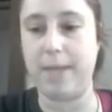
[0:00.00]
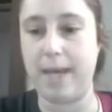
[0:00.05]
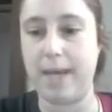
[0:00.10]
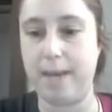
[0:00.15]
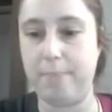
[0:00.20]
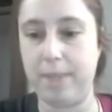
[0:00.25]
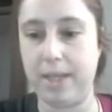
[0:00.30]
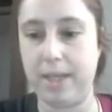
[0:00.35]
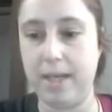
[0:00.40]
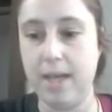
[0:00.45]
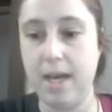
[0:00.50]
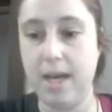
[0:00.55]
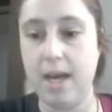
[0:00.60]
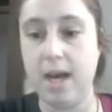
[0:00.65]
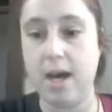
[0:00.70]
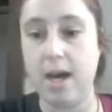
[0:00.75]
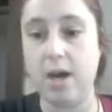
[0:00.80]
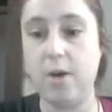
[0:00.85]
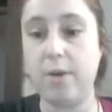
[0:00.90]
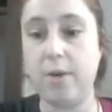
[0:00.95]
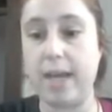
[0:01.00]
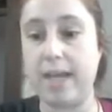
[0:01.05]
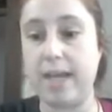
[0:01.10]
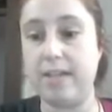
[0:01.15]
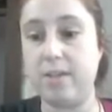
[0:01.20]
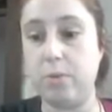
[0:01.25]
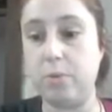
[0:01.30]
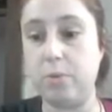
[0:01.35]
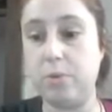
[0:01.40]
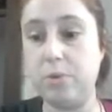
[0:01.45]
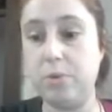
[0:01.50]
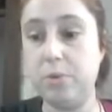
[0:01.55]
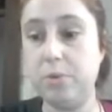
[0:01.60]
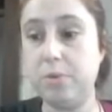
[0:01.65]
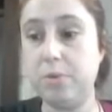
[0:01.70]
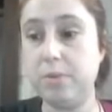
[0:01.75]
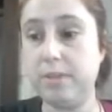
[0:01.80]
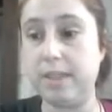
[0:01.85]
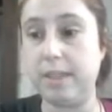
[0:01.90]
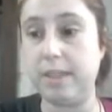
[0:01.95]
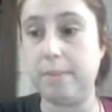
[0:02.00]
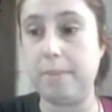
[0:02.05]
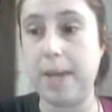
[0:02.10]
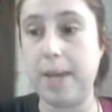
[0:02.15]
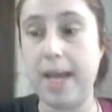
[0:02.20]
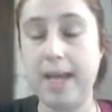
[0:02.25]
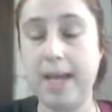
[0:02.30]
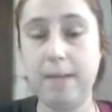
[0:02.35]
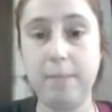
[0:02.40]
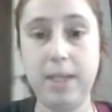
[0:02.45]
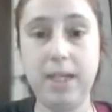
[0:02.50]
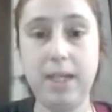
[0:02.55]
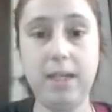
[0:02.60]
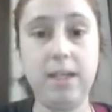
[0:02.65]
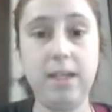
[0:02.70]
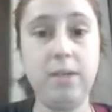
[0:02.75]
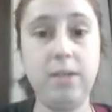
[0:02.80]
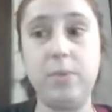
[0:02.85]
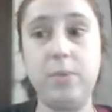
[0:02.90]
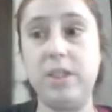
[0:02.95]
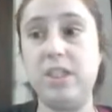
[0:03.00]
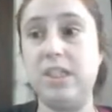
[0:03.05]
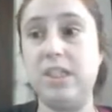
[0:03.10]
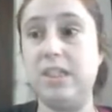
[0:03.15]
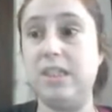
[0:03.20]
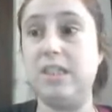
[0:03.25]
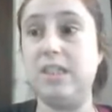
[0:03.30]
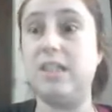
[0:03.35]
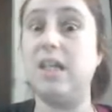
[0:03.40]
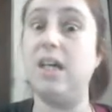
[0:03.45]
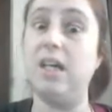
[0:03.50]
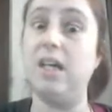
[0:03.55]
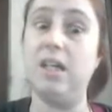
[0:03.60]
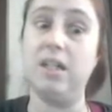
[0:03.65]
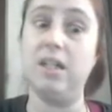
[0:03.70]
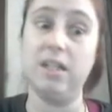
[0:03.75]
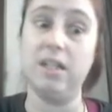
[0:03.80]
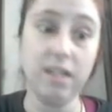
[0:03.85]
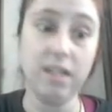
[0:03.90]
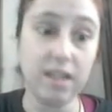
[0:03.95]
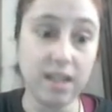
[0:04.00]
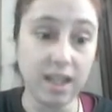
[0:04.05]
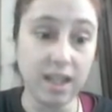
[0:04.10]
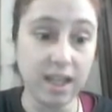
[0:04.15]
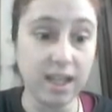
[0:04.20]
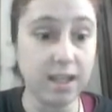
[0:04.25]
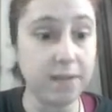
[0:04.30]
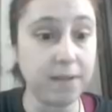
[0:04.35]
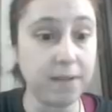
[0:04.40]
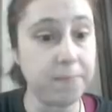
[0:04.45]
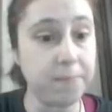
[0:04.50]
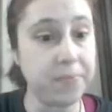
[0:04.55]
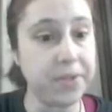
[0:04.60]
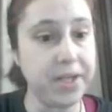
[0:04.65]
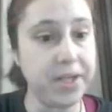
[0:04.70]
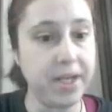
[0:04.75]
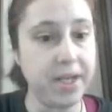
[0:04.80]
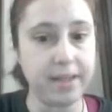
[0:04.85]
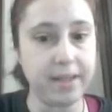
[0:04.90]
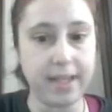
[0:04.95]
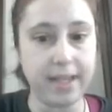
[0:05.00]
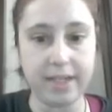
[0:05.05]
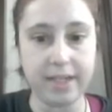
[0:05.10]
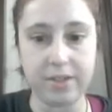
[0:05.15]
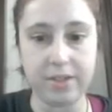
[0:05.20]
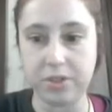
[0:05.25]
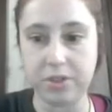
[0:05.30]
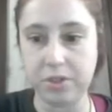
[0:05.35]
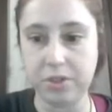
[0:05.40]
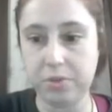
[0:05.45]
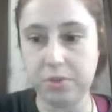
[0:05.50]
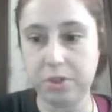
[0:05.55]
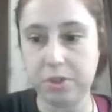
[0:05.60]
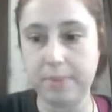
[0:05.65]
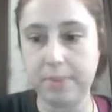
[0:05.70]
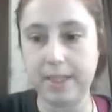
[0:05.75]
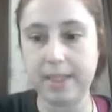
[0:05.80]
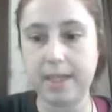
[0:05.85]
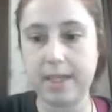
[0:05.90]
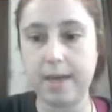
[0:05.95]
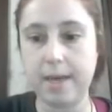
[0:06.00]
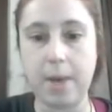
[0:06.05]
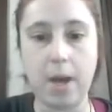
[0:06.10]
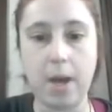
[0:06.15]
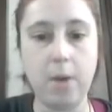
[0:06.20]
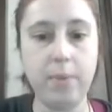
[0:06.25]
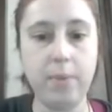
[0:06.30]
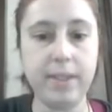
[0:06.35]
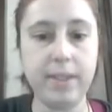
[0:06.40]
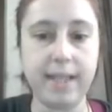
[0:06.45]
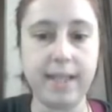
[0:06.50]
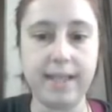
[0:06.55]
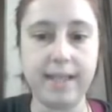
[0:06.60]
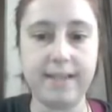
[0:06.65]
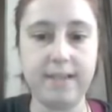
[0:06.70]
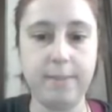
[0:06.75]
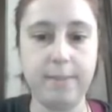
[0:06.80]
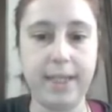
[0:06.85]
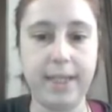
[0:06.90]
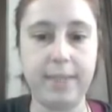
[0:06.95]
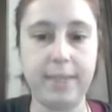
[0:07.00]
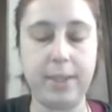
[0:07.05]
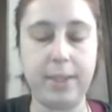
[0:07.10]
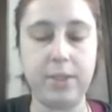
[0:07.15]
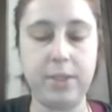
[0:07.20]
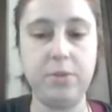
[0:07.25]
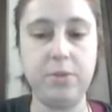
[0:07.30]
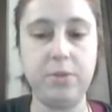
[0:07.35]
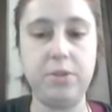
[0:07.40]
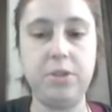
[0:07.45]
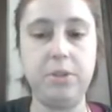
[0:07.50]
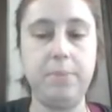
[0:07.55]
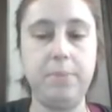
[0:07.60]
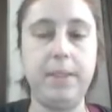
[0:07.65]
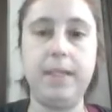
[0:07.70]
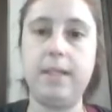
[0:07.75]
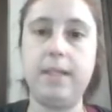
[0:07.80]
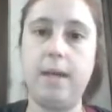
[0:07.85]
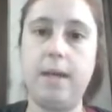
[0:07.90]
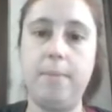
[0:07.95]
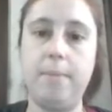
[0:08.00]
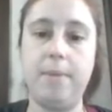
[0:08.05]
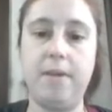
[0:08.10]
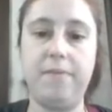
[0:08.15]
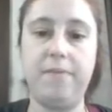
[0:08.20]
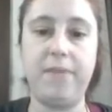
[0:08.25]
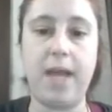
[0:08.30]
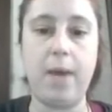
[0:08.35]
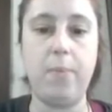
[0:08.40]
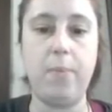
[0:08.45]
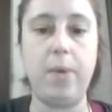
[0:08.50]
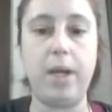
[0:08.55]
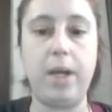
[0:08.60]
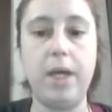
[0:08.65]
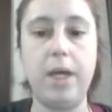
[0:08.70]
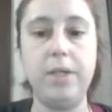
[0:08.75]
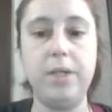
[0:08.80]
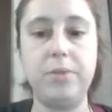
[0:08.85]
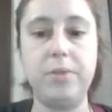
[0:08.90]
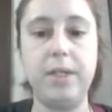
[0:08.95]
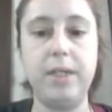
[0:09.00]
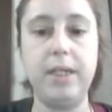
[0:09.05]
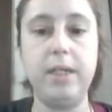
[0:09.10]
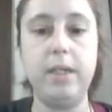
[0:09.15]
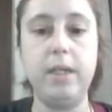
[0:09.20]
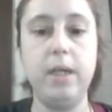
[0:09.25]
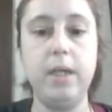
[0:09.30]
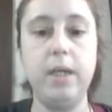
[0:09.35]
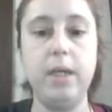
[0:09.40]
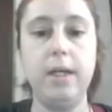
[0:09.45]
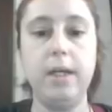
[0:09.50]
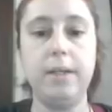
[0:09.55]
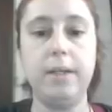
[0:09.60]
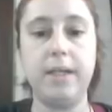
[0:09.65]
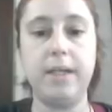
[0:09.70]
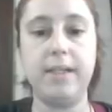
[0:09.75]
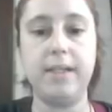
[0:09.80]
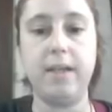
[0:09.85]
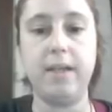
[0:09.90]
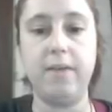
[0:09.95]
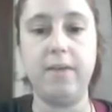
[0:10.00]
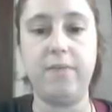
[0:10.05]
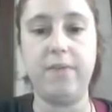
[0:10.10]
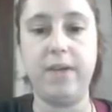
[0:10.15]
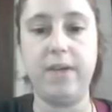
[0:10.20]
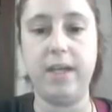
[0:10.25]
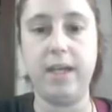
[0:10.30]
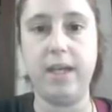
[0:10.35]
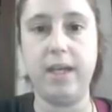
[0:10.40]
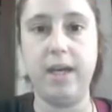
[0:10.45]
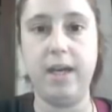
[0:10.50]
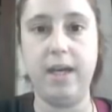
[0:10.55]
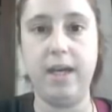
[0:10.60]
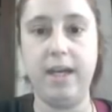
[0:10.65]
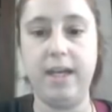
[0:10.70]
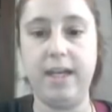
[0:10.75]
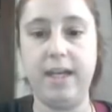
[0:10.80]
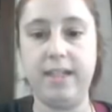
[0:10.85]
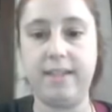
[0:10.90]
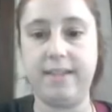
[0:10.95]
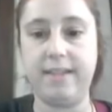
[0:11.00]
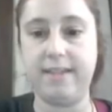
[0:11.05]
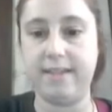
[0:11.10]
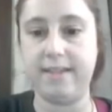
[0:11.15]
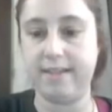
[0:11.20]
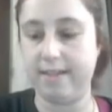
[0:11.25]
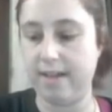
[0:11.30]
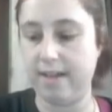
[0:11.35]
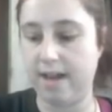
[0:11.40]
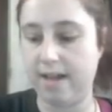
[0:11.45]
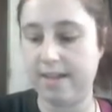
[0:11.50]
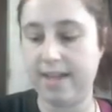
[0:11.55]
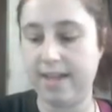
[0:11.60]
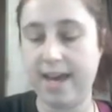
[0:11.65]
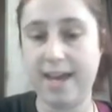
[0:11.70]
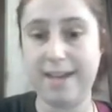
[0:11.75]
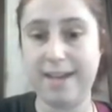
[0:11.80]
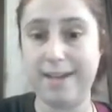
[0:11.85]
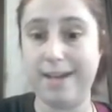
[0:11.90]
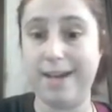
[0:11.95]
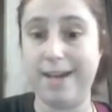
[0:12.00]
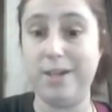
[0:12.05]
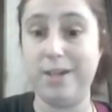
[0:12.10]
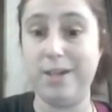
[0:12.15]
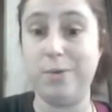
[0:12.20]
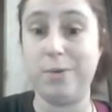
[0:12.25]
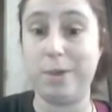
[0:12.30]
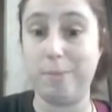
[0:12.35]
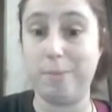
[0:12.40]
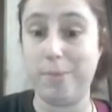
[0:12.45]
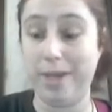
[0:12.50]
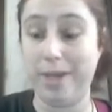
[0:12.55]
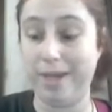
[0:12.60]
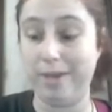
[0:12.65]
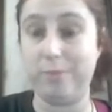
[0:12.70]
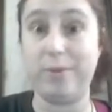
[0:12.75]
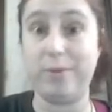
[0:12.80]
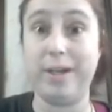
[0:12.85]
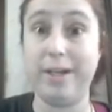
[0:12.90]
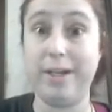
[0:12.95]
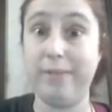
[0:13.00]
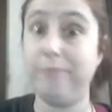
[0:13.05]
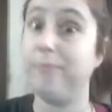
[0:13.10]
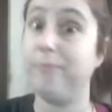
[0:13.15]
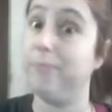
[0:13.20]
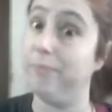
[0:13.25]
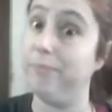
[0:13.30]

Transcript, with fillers: me happy. Okay, so Google did pay me, which is a good thing. That is YouTube income. I always estimate my YouTube income at a flat one hundred, because if it's not that, I don't get paid, right?